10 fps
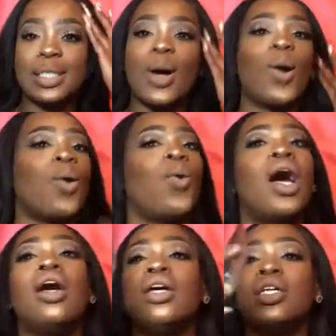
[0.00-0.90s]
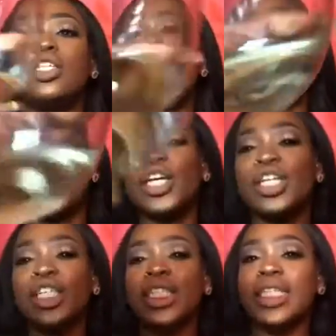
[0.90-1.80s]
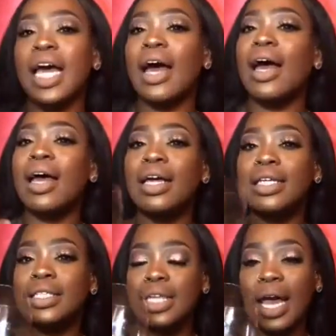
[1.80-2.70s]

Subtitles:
So cheers, guys,